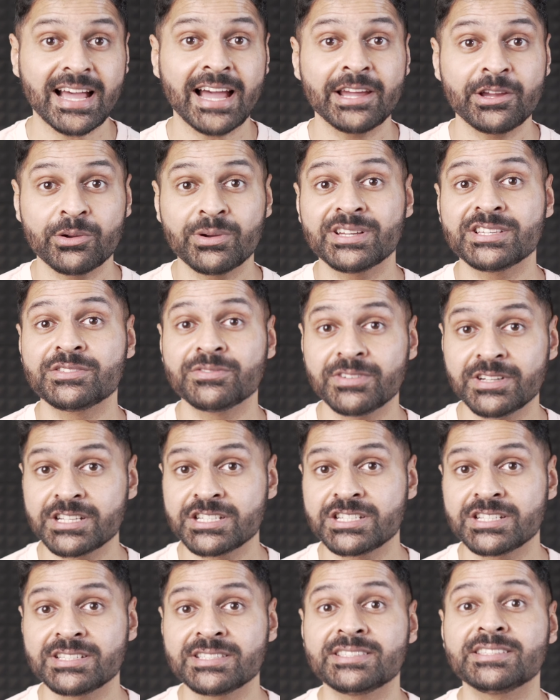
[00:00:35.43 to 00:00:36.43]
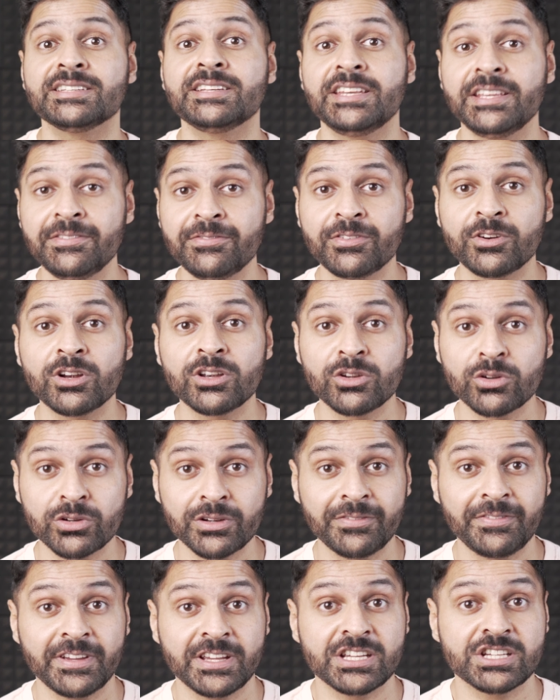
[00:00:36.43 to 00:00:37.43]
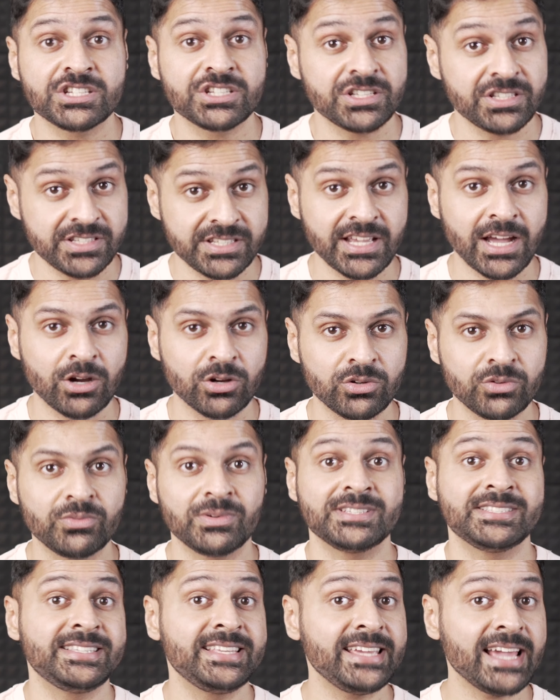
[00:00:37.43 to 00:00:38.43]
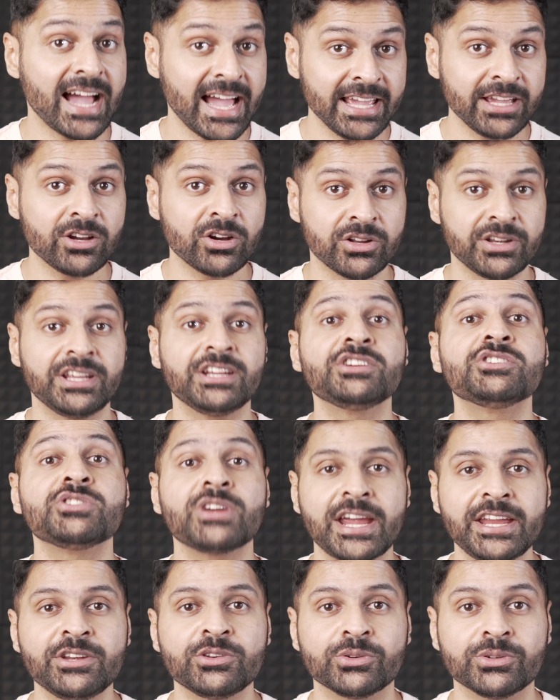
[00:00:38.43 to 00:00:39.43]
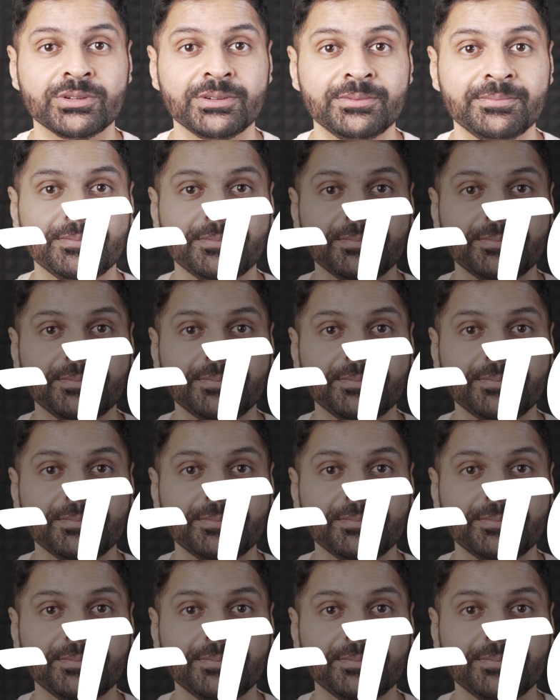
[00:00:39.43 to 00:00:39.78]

iOS versions, the default notification sound was the iconic tritone,